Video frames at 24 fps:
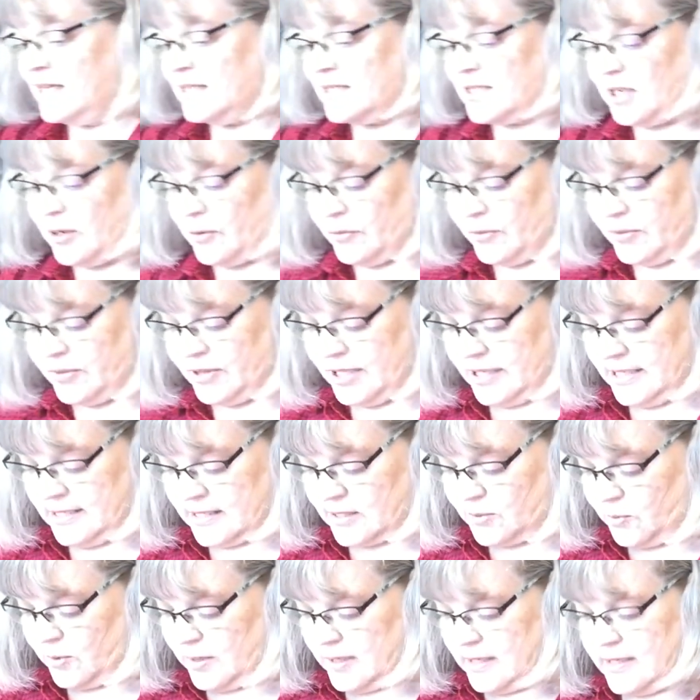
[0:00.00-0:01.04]
So
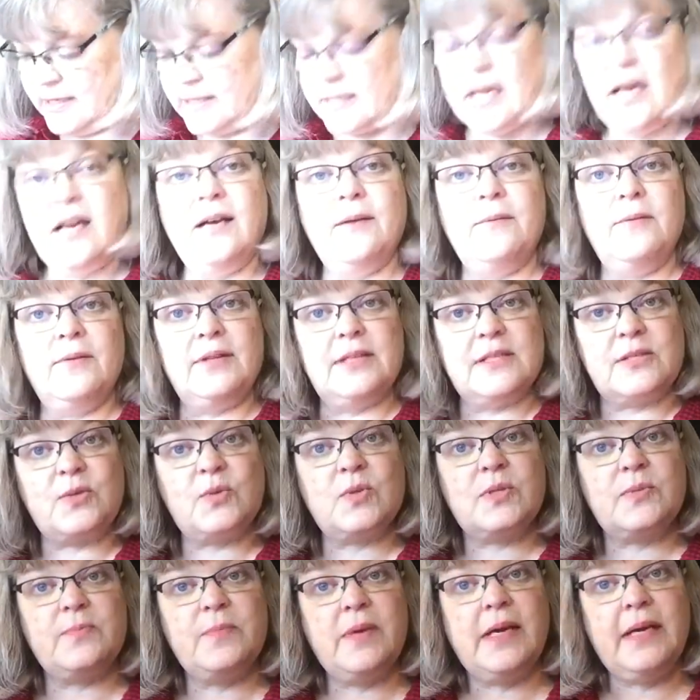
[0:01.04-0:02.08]
this was this
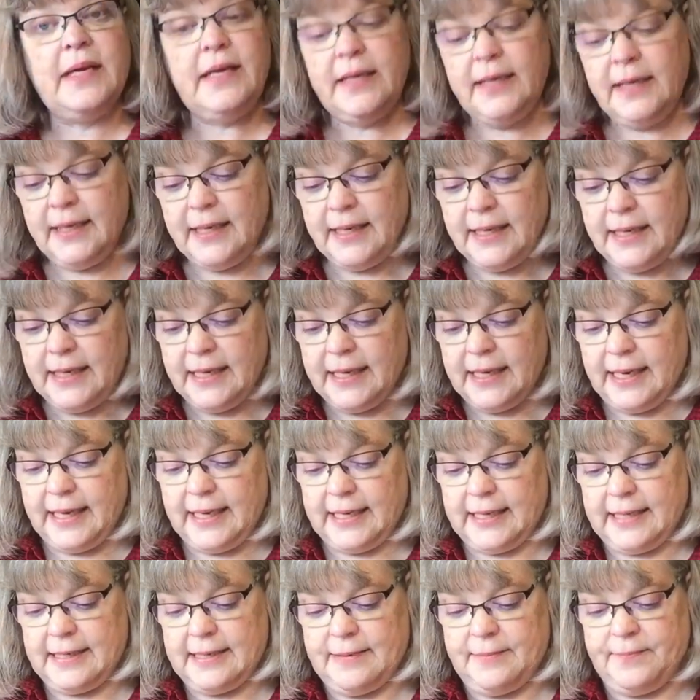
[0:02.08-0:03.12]
was my
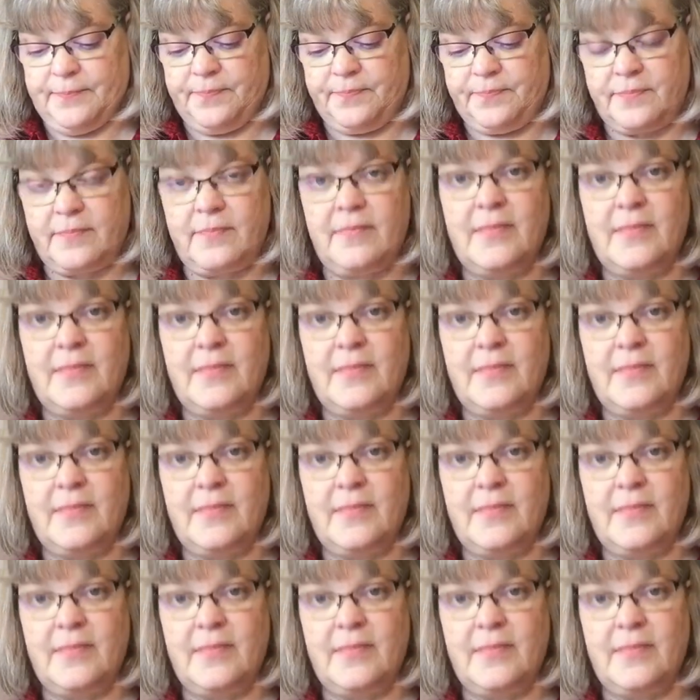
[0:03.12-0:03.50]
um,